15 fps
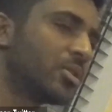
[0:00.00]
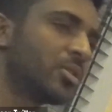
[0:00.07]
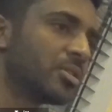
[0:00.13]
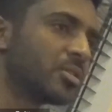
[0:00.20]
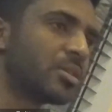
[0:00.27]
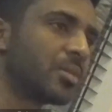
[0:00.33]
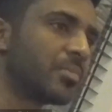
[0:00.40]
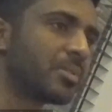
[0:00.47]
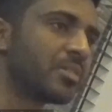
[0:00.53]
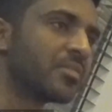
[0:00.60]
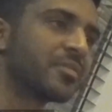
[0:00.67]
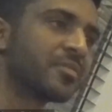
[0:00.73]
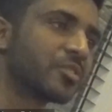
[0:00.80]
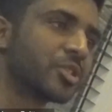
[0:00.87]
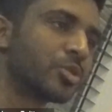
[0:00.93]
Twitter does not
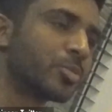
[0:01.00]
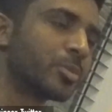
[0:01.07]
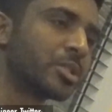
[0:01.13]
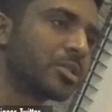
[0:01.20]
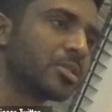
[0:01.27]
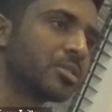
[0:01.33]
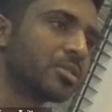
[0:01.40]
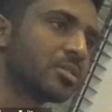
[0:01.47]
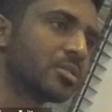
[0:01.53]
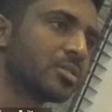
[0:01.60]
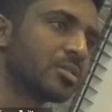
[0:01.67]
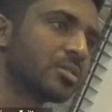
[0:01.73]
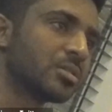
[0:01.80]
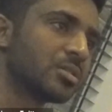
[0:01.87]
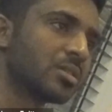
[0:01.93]

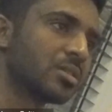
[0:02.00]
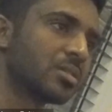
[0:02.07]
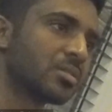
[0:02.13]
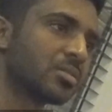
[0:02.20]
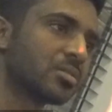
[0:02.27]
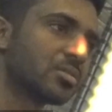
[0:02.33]
believe